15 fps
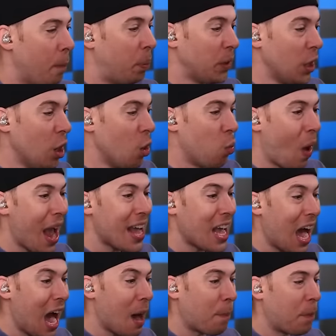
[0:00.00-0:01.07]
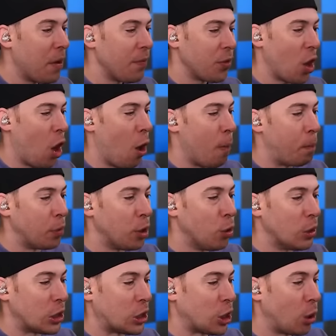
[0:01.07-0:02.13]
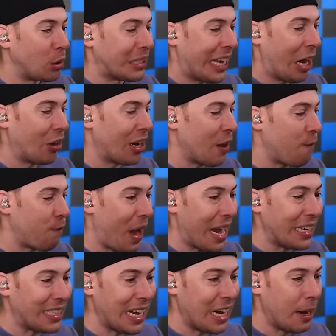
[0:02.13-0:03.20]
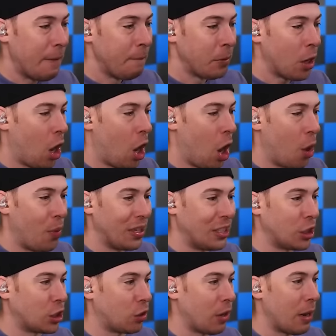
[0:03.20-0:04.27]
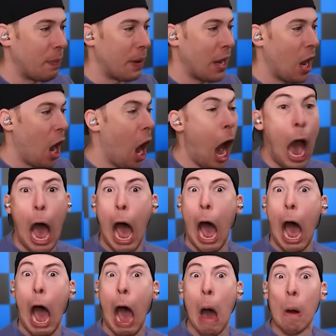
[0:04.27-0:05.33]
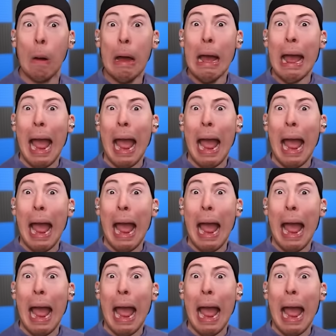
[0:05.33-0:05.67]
Blue, wake up! Oh, Blue was so scared he fainted. Oh, this is creepy. Oh!